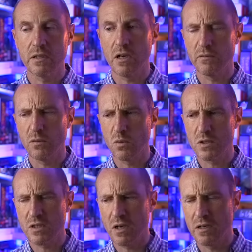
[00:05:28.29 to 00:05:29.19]
The
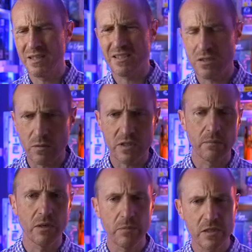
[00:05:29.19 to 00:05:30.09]
Overlord's turn is sort of
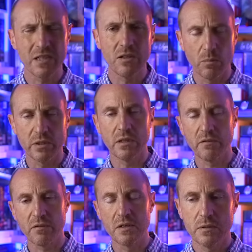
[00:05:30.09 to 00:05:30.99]
similar, but it's a little bit
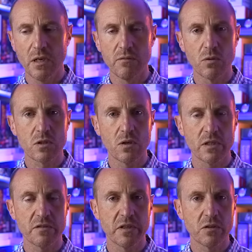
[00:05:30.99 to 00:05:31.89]
different. The Overlord's got
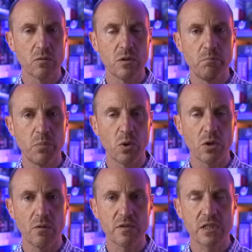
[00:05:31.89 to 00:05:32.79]
this thing called the Book
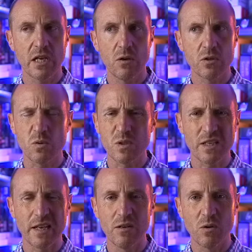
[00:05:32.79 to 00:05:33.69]
of Skelos or
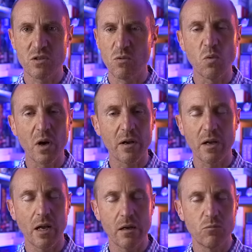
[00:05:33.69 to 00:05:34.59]
Skelos
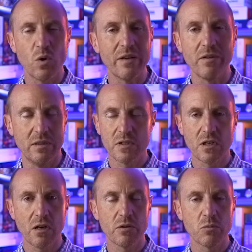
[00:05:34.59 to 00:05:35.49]
or whatever. The
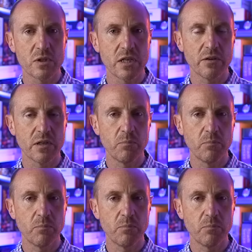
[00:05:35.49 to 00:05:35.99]
scenario will tell you to